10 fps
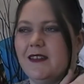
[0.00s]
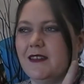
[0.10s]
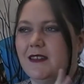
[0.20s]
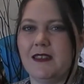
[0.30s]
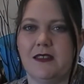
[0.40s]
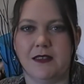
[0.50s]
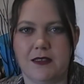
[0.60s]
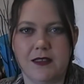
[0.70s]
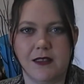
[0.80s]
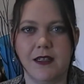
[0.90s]

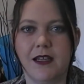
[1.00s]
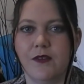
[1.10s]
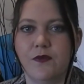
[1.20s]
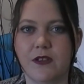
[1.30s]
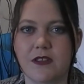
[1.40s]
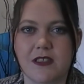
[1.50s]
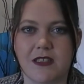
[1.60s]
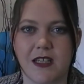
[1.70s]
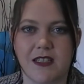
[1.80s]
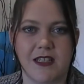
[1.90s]
Ugh, it feels
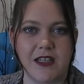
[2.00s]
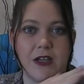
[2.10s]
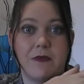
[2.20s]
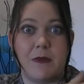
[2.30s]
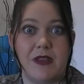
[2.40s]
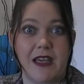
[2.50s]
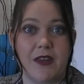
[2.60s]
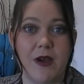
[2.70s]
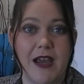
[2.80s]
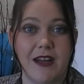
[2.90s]
disgusting, and you rub it the other
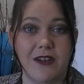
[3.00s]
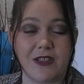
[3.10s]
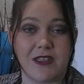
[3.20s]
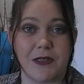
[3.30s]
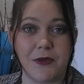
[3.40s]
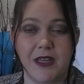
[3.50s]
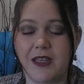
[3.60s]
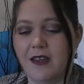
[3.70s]
way and it looks silky.